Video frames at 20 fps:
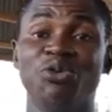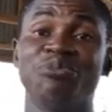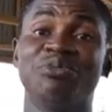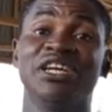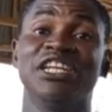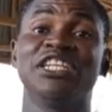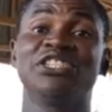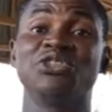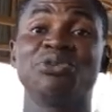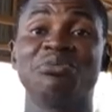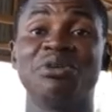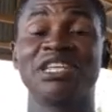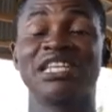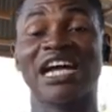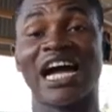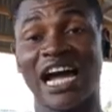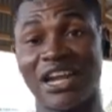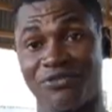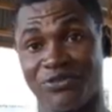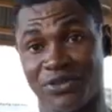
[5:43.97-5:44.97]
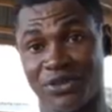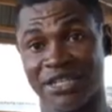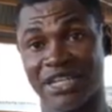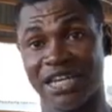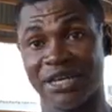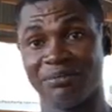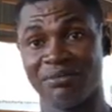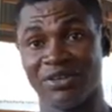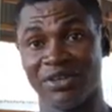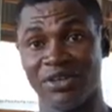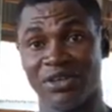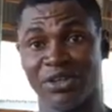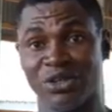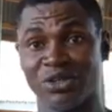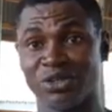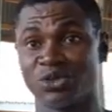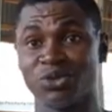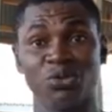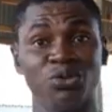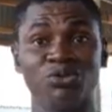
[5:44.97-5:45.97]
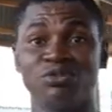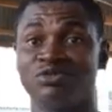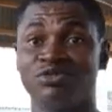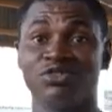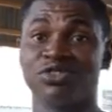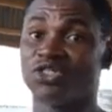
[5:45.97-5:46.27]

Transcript: will be a little bit hard for them. So